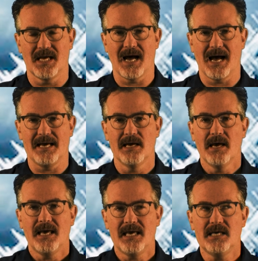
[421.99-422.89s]
guy.
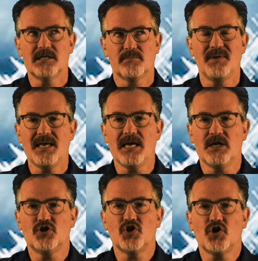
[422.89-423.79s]
He is
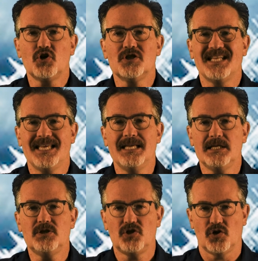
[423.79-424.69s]
being turned
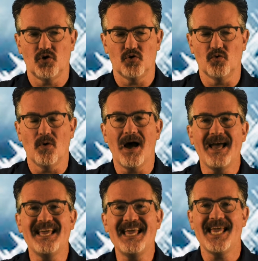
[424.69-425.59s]
into
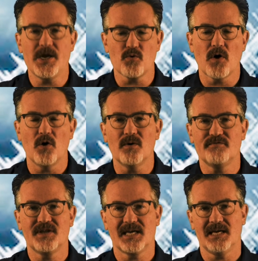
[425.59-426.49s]
a hero of
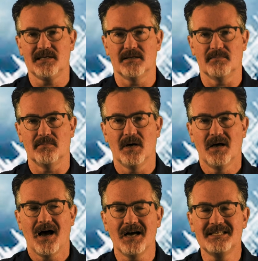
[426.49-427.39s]
the kingdom,
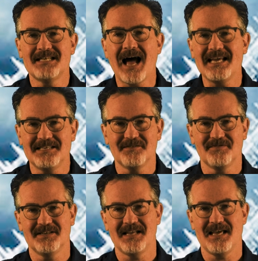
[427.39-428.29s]
a knight of
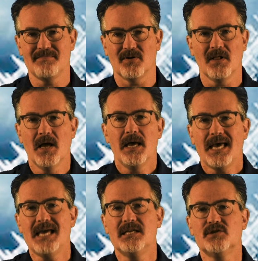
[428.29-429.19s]
the table.
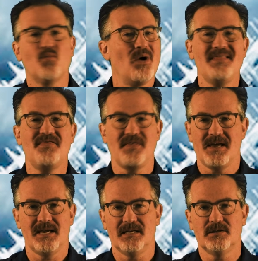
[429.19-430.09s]
It is one
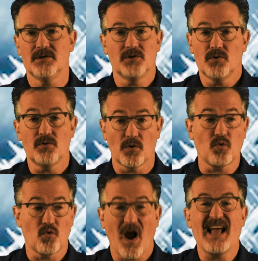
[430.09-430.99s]
thing to do the
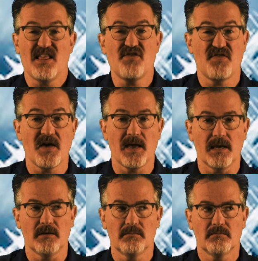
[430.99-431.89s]
right
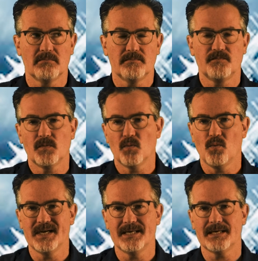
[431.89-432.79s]
thing
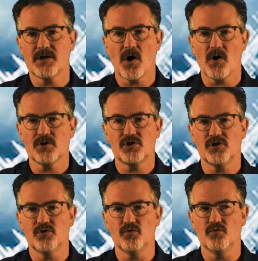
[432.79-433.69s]
when it costs
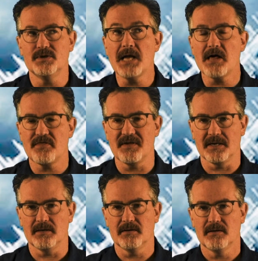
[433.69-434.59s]
you nothing.